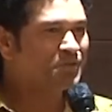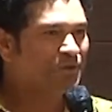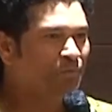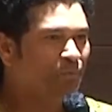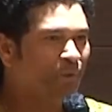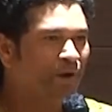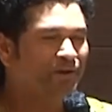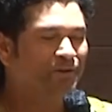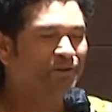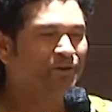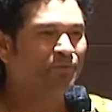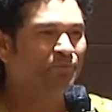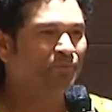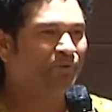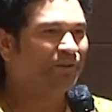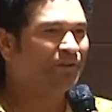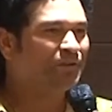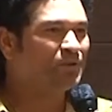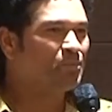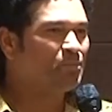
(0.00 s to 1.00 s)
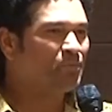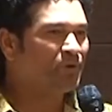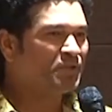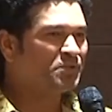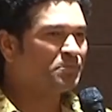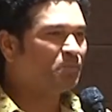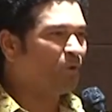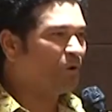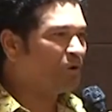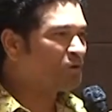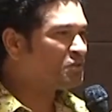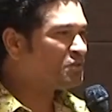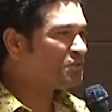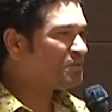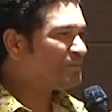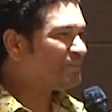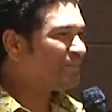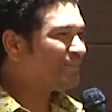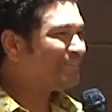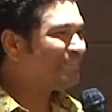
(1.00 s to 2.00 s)
invited me in the press
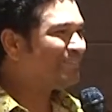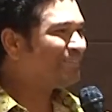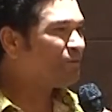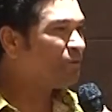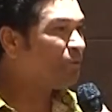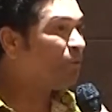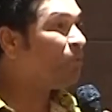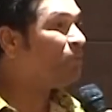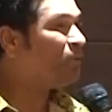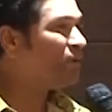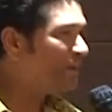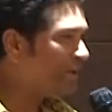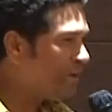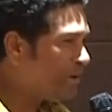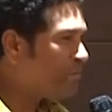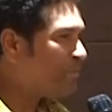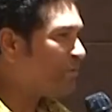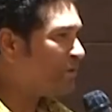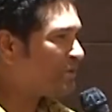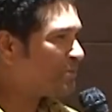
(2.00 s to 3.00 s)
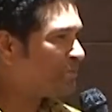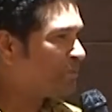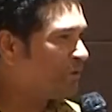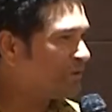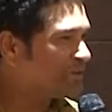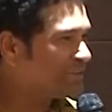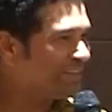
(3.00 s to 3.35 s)
box, open air press box